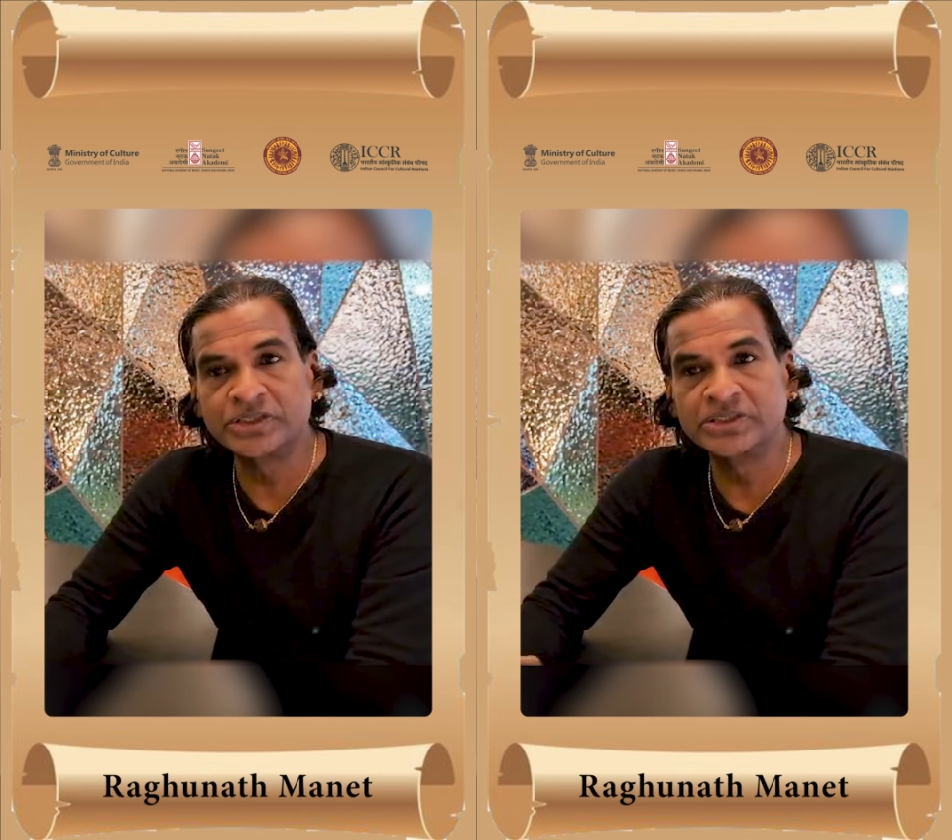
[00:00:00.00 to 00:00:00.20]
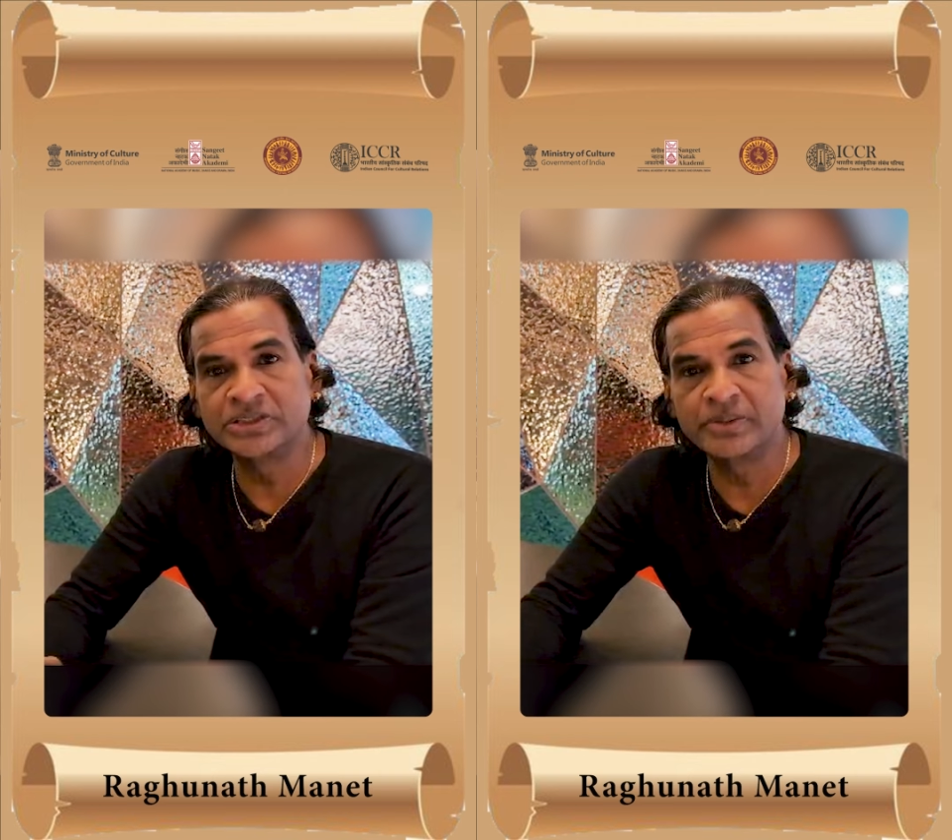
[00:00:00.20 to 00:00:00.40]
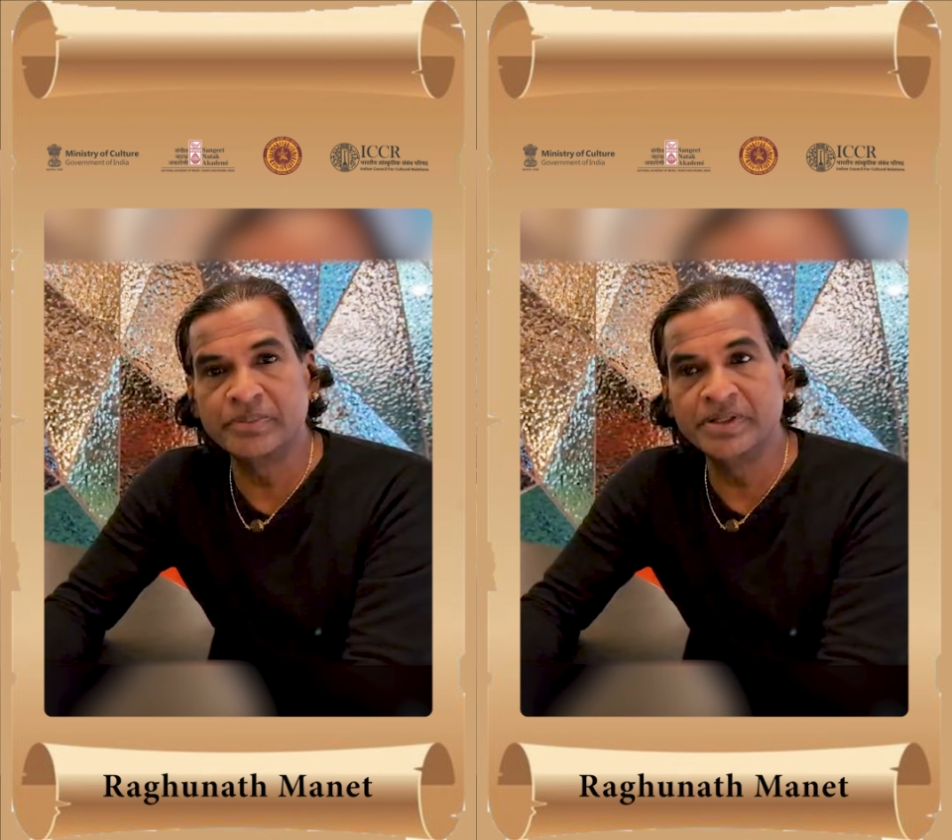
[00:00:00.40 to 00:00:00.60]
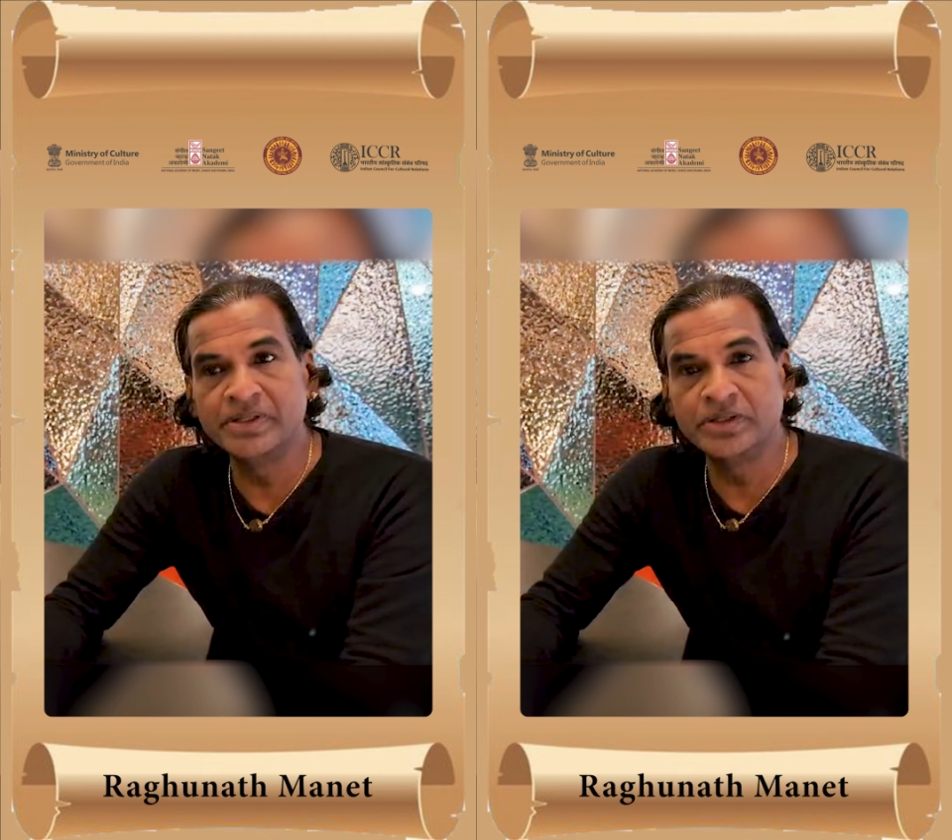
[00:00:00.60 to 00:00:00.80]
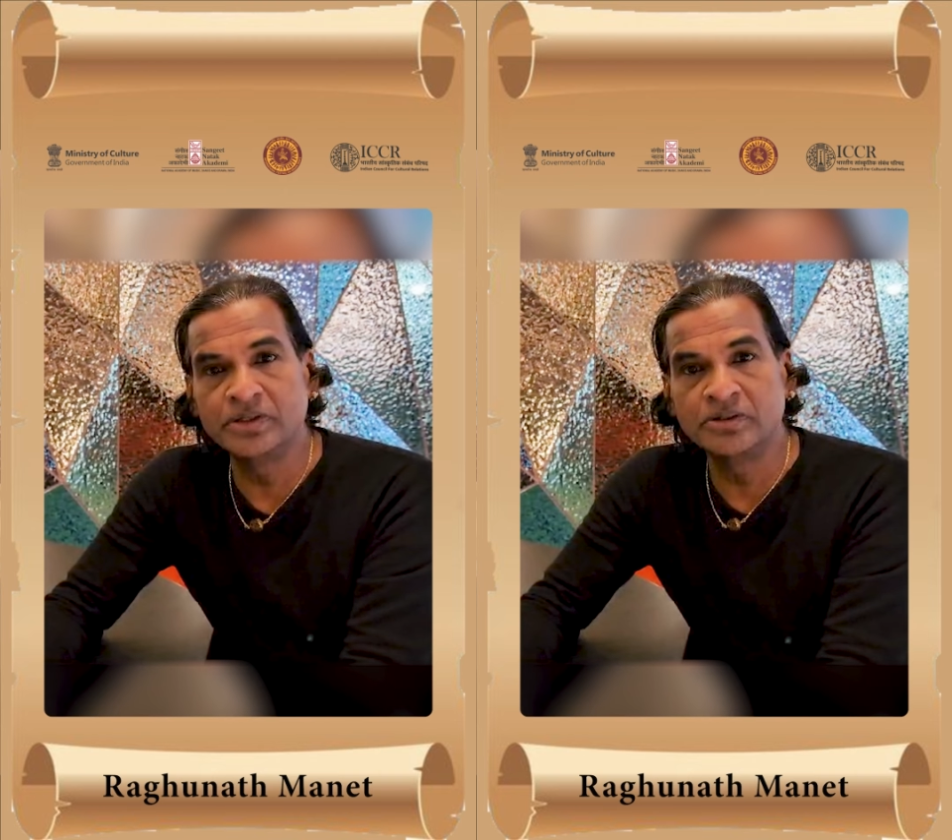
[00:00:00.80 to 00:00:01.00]
since I've
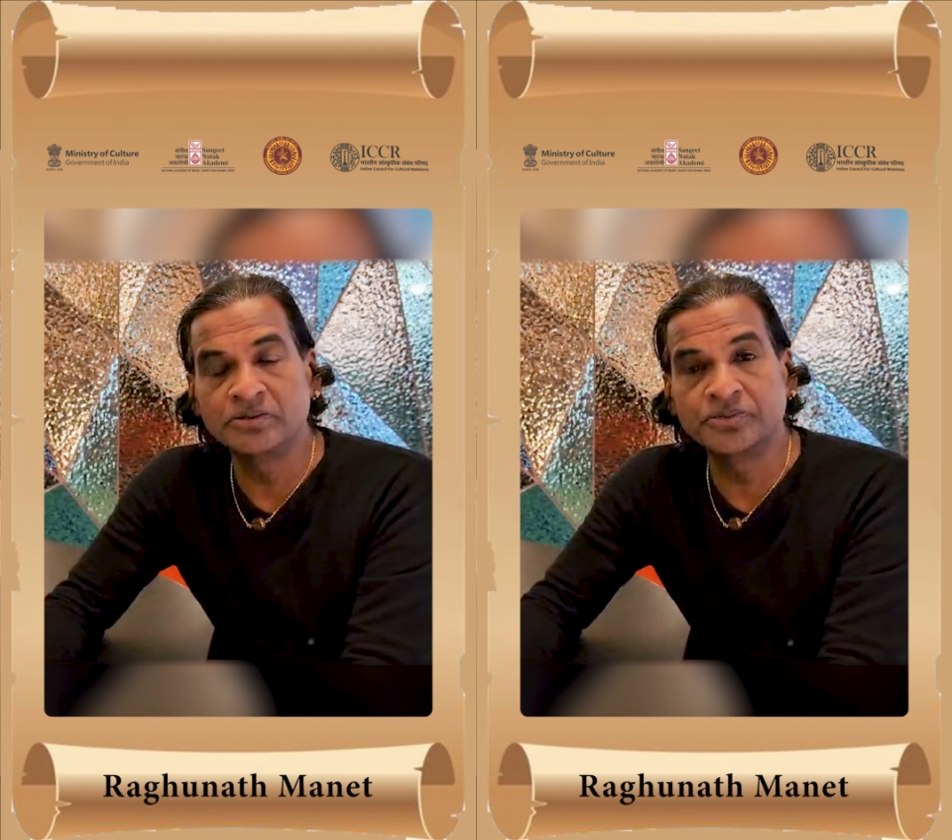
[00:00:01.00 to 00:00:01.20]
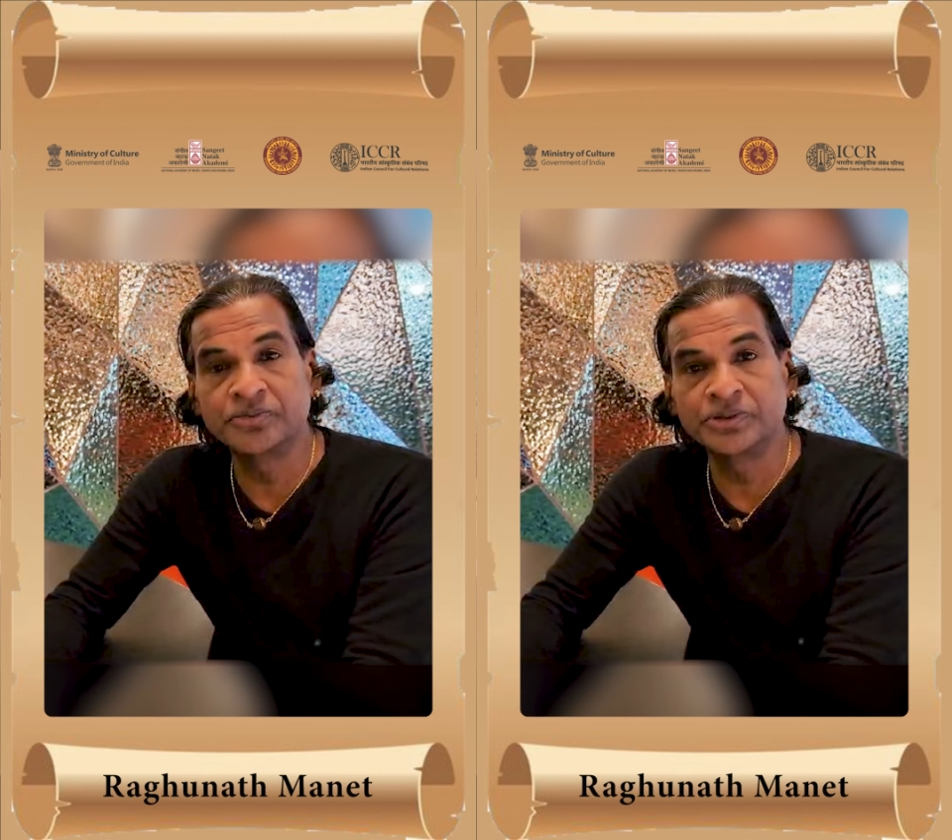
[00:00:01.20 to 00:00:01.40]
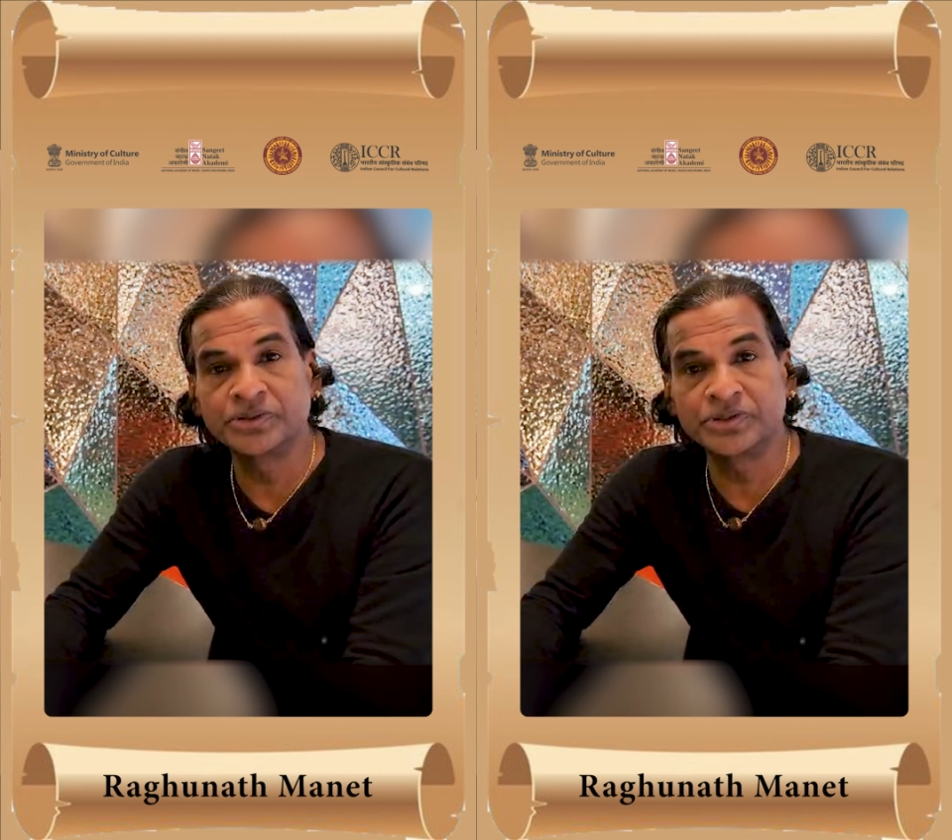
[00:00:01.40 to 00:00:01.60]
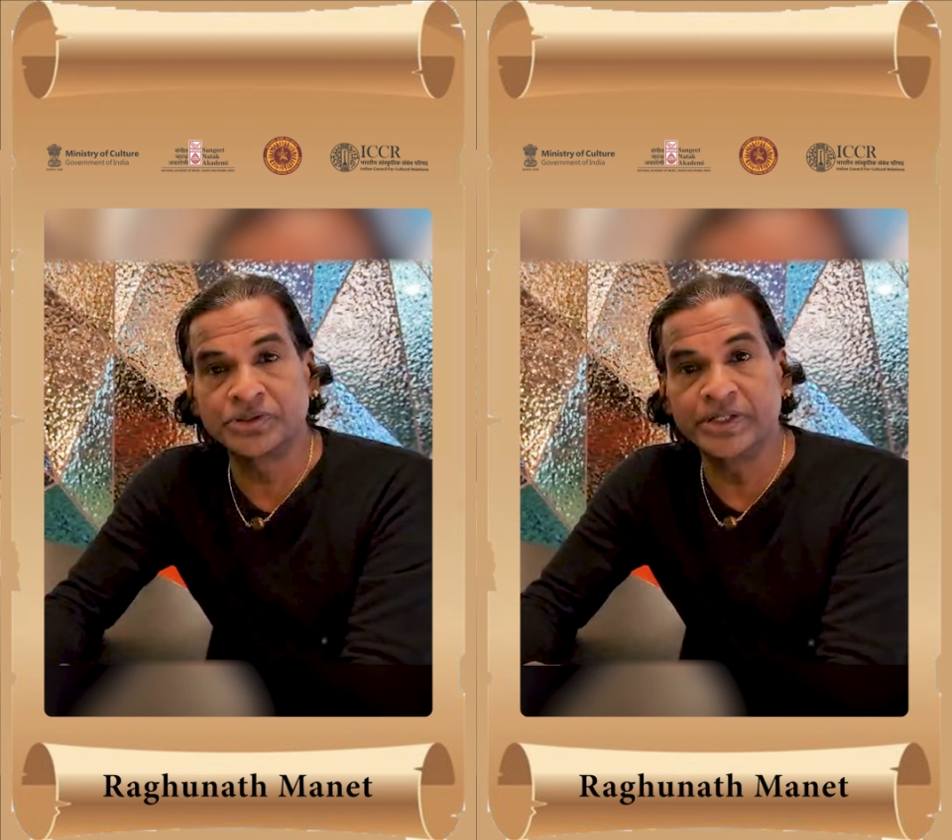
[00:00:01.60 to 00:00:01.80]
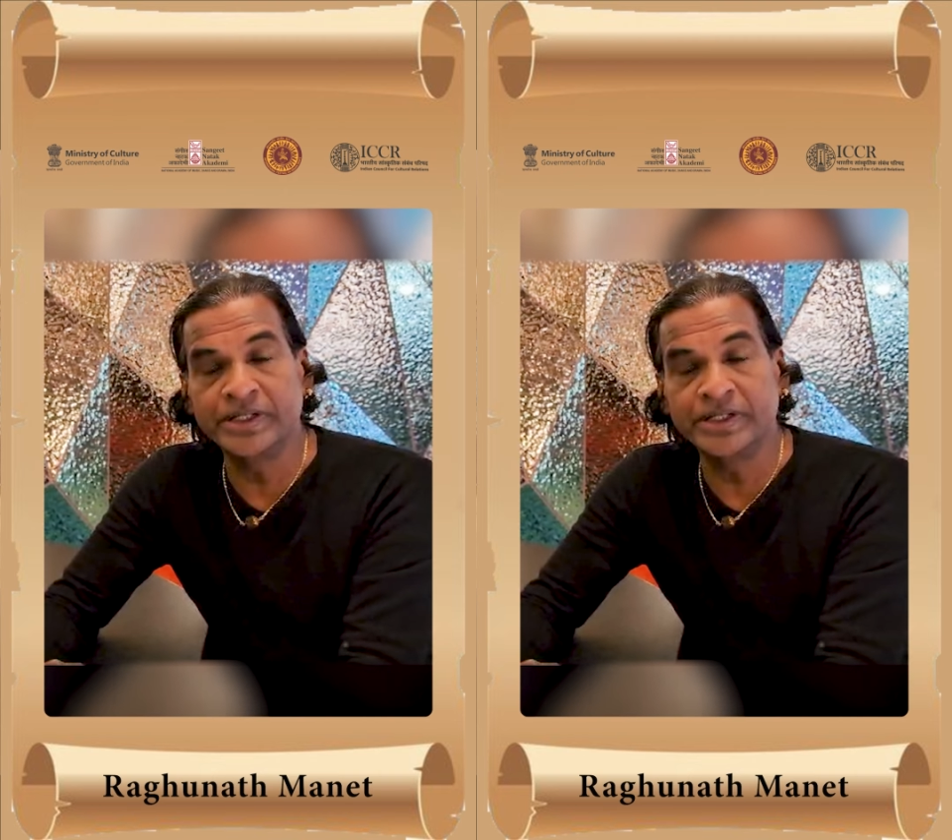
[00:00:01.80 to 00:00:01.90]
been the first